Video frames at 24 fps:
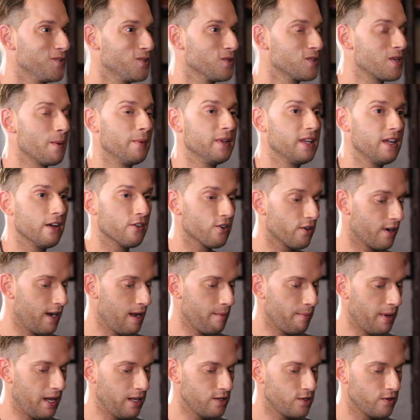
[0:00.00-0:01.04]
So some of the other
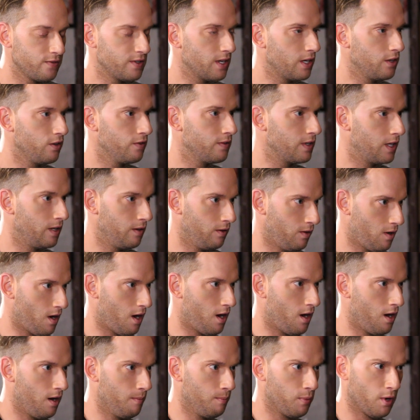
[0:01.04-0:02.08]
campaigns you've done, you've done
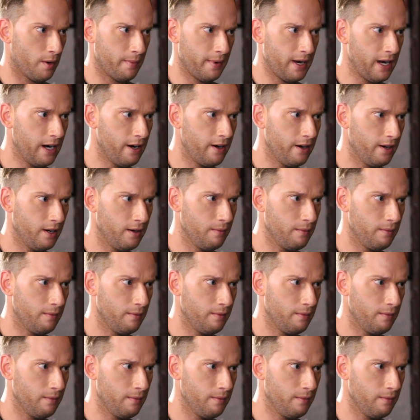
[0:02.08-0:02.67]
uh, Burberry,